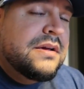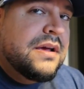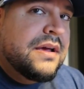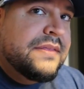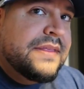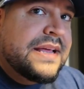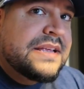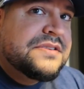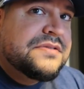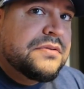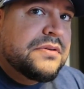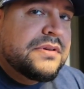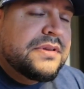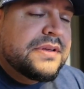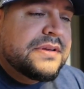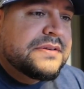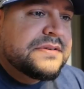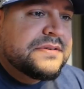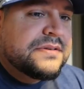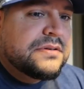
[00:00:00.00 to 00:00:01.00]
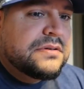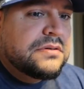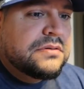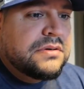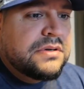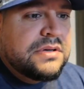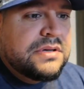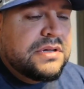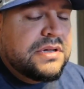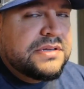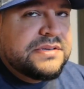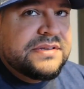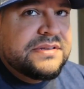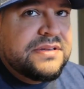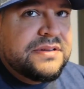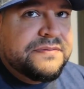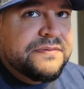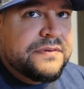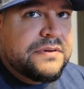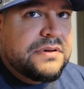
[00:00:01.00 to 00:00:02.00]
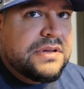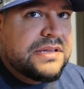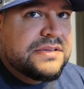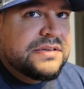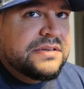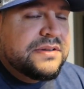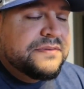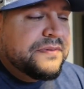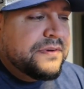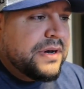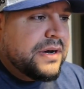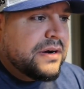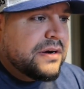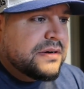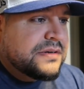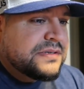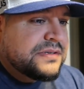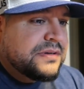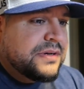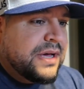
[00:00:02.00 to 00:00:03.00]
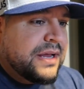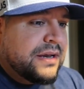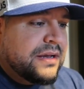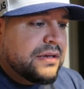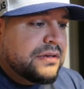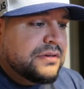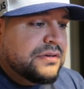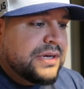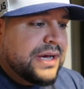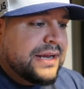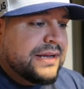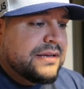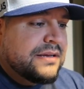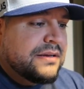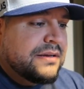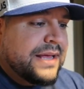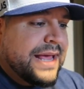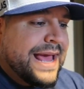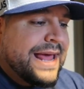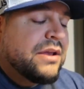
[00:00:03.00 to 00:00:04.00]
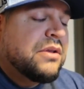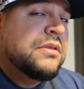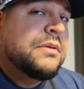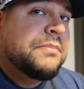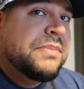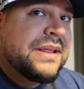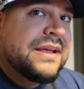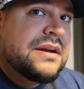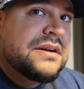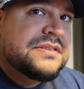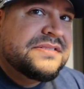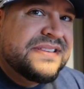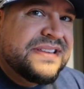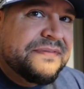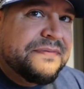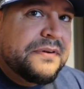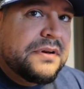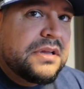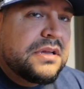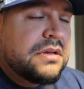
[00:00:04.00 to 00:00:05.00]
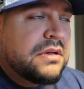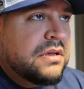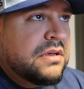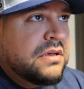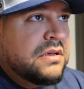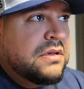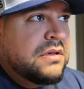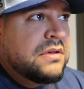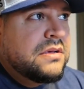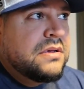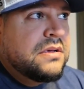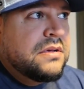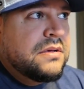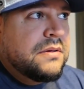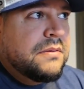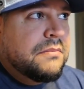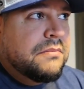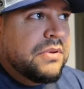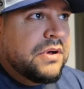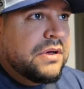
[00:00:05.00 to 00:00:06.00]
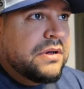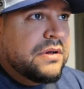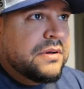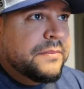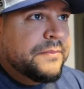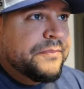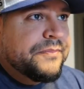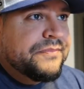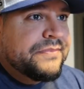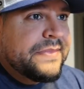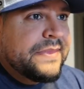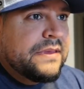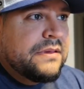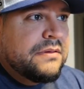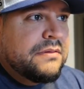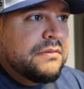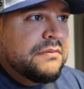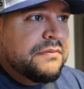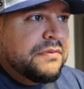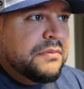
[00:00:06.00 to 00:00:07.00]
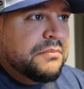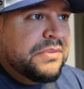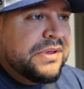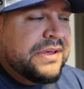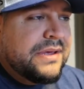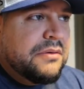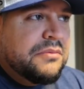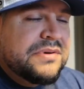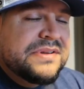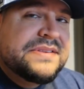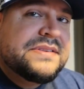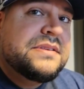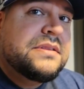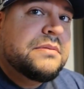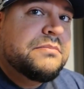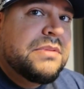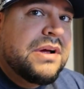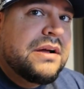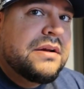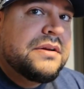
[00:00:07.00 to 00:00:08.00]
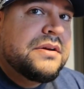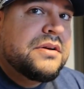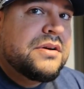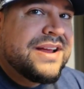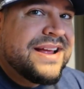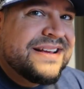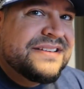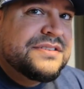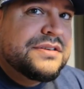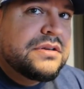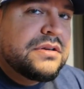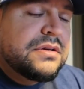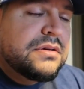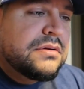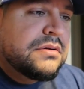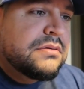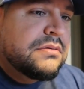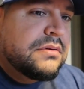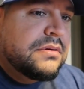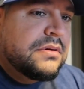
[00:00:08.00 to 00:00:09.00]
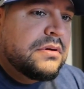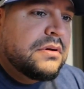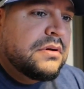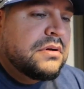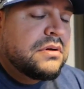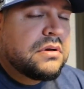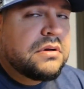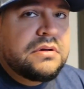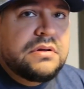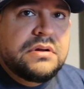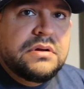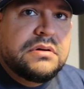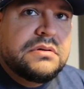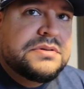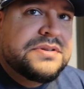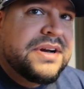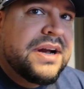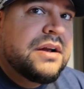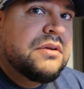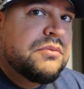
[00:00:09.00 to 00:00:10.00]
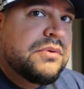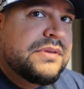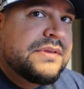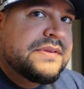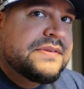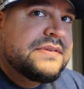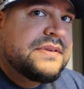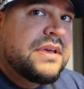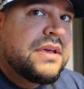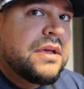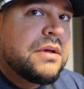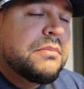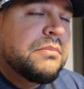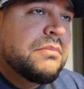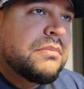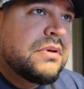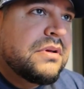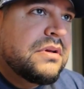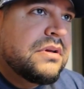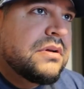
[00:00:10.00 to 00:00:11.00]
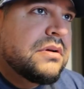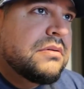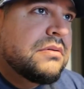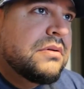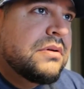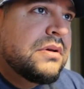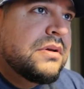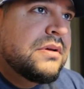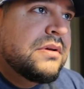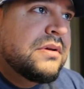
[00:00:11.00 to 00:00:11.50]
and that sort of thing. So it's a different era. You gotta handle the players differently. But for me, I want to see them out here execute. You know, trying to win this game, you know,